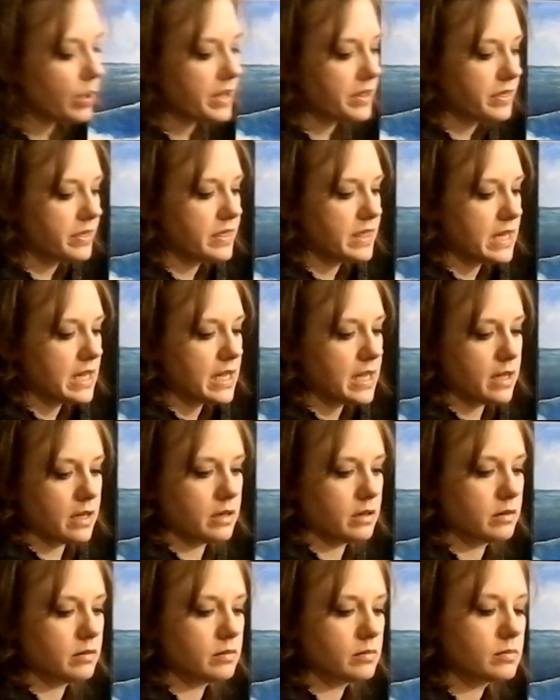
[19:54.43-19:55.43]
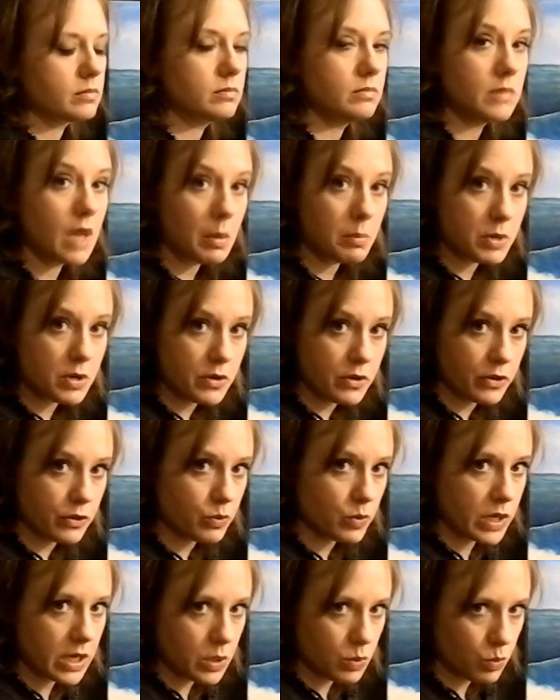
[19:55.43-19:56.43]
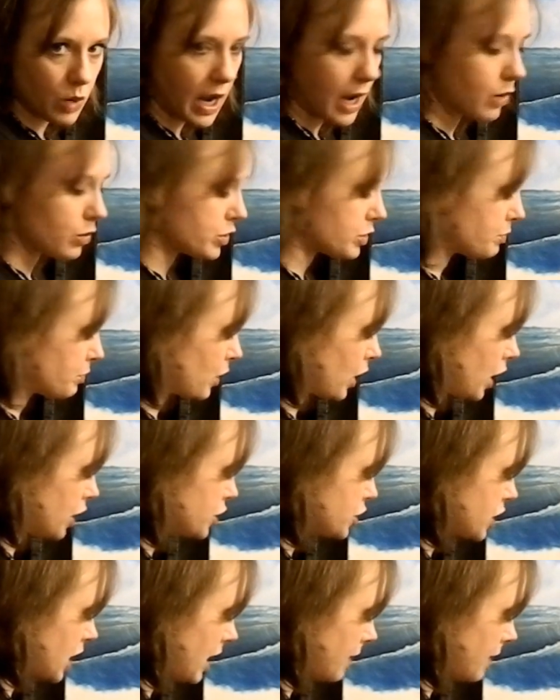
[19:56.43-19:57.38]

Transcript: with the number 3 round brush,